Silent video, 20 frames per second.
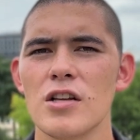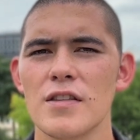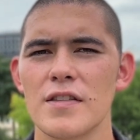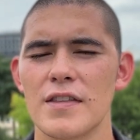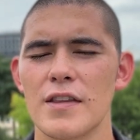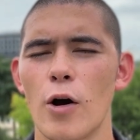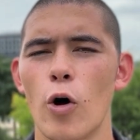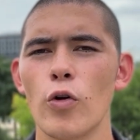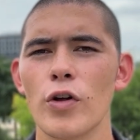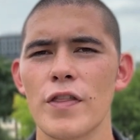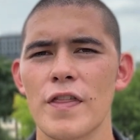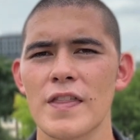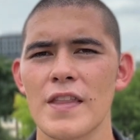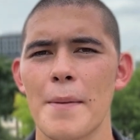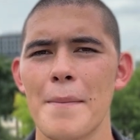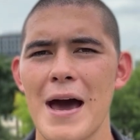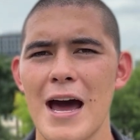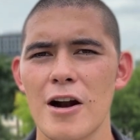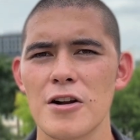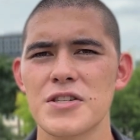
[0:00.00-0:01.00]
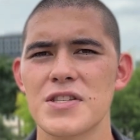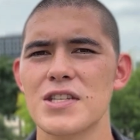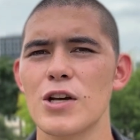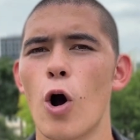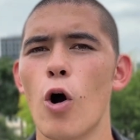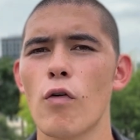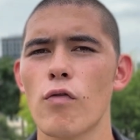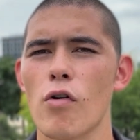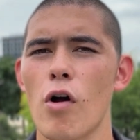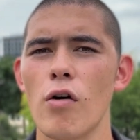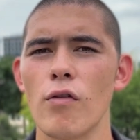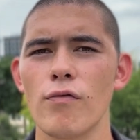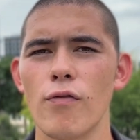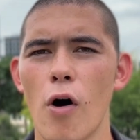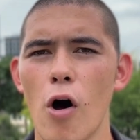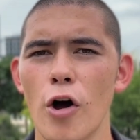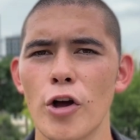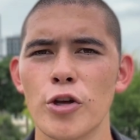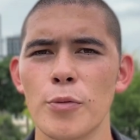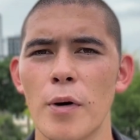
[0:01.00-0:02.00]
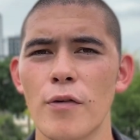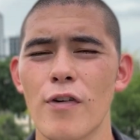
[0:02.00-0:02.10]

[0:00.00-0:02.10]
The only thing that matters is the overall volume